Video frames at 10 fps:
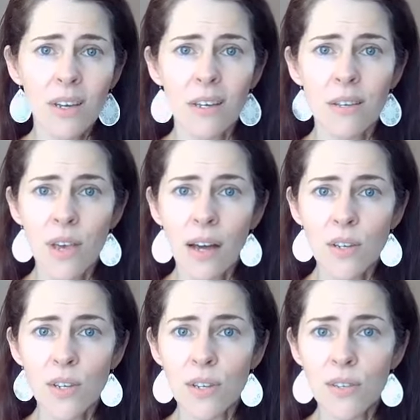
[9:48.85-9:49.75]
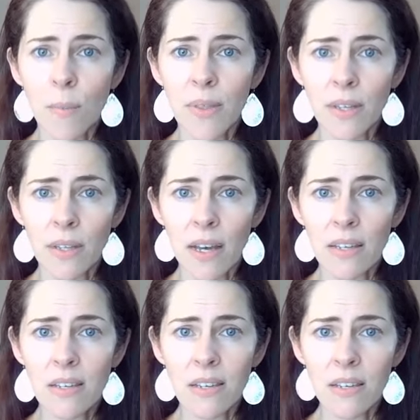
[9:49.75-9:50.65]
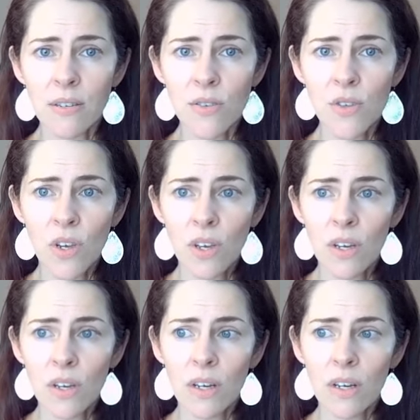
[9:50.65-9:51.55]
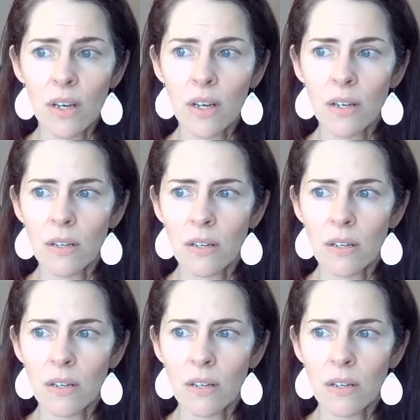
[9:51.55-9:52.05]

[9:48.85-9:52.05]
is actually something that is a